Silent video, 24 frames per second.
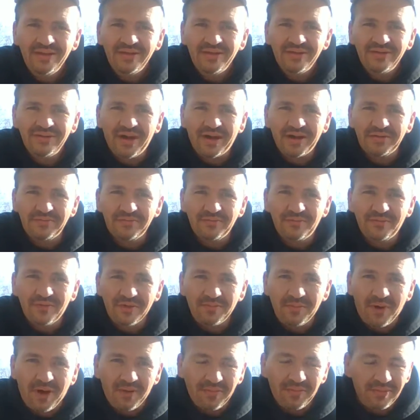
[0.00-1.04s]
not even
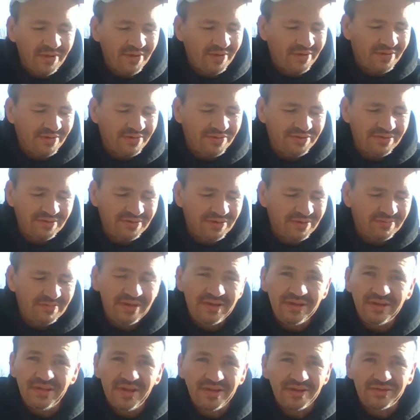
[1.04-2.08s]
football players, and to
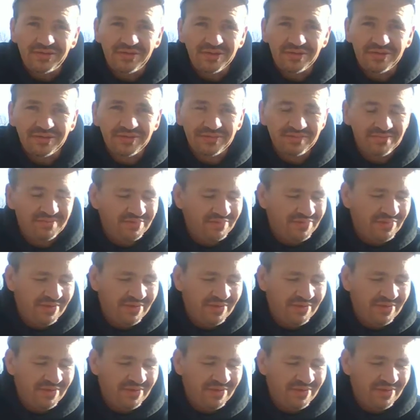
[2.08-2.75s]
me that's just,